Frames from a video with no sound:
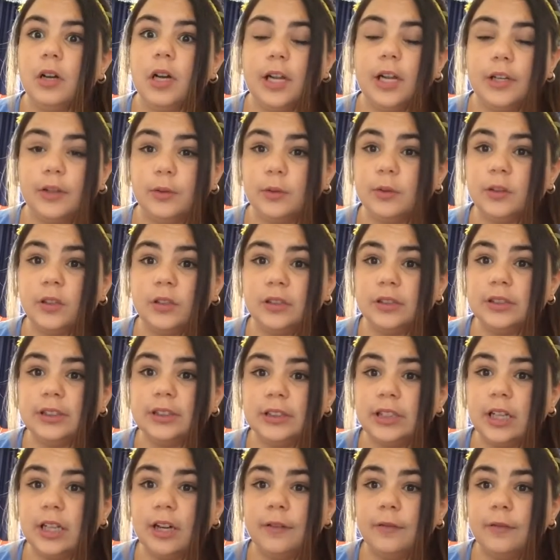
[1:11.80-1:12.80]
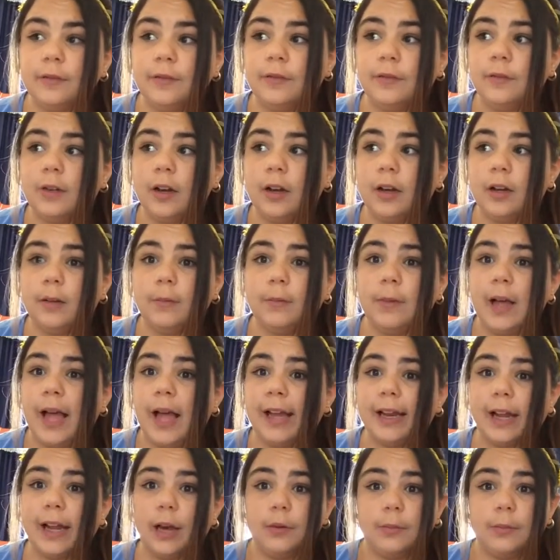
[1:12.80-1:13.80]
I do a lot of stuff. Um,
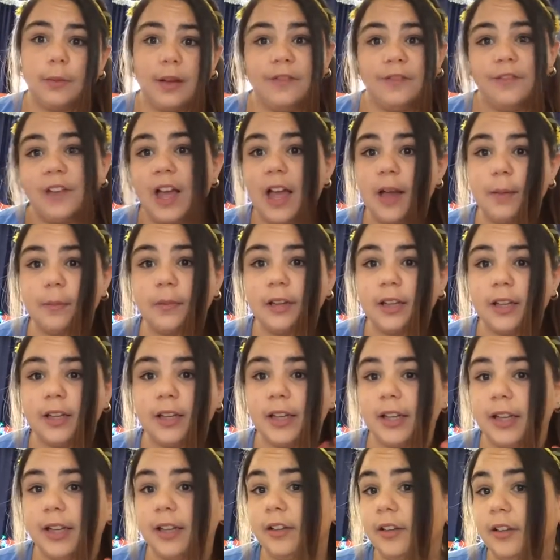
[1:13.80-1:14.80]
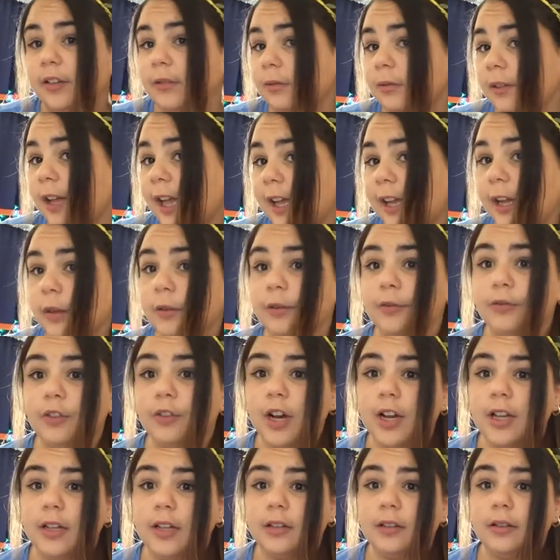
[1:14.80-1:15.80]
hang out with my family, hang out with
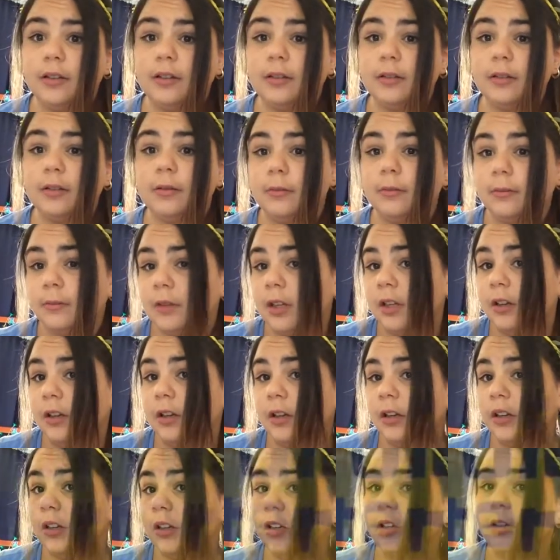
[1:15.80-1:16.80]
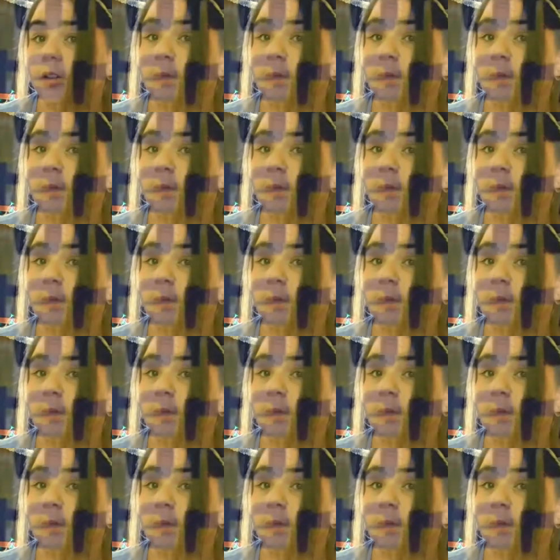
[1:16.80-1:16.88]
friends, go